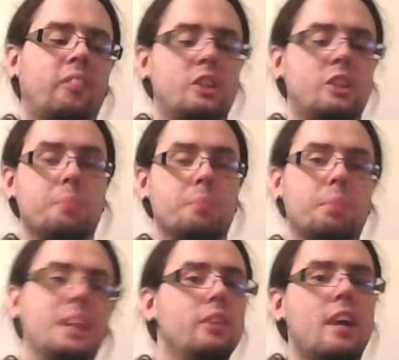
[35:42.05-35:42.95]
So
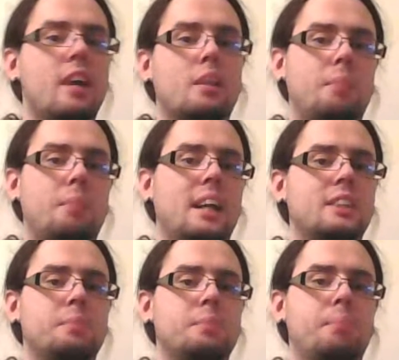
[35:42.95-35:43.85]
brand new out of the
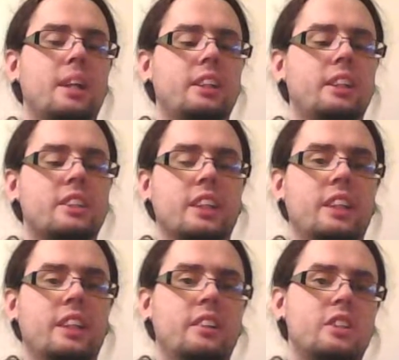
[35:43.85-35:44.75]
box, barely
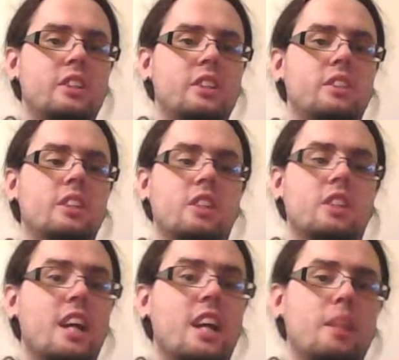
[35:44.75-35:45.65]
slinging the
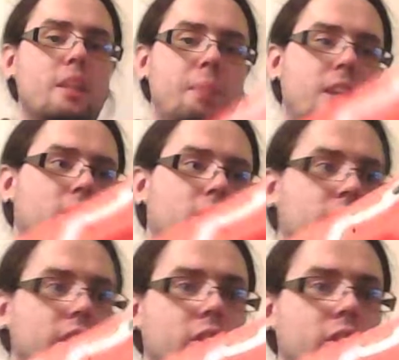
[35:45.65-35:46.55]
darts out of the barrel when you